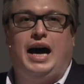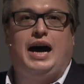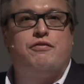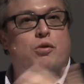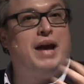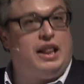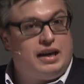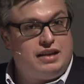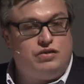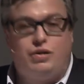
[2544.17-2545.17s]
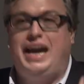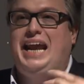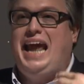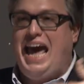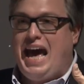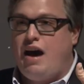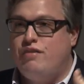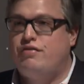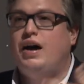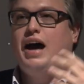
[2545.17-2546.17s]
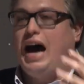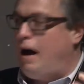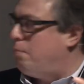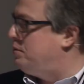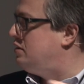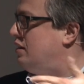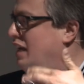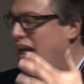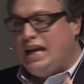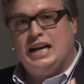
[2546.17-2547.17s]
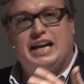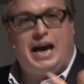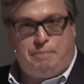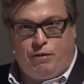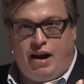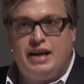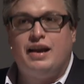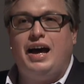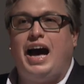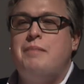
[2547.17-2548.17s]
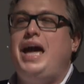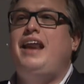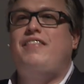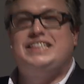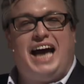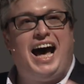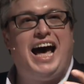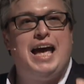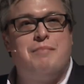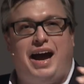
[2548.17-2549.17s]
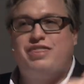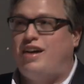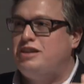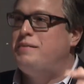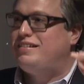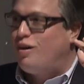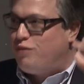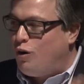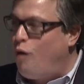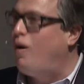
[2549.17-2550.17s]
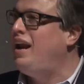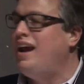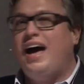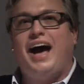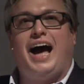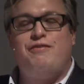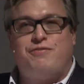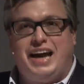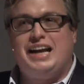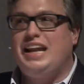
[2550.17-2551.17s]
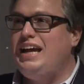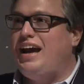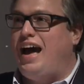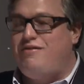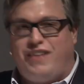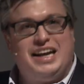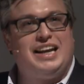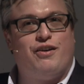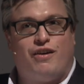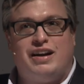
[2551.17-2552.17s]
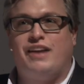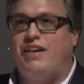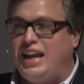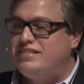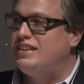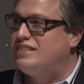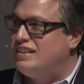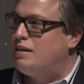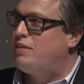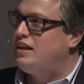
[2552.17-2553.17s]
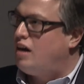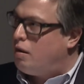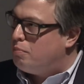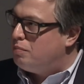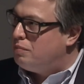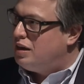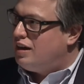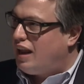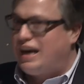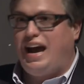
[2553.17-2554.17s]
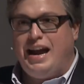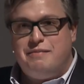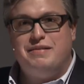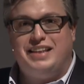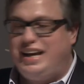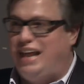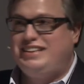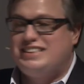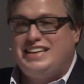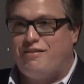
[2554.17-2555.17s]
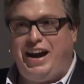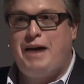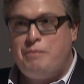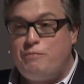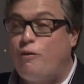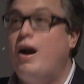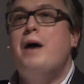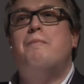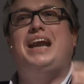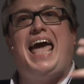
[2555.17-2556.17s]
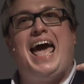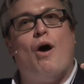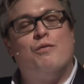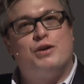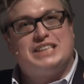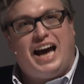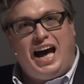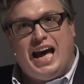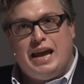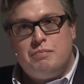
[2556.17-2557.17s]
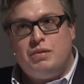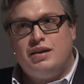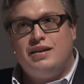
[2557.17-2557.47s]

formalities, you can't have opt-in copyright. And at the time, I thought to myself, you know what? I finally heard Larry Lessig say something dumb. Like, this had never happened before. But over time,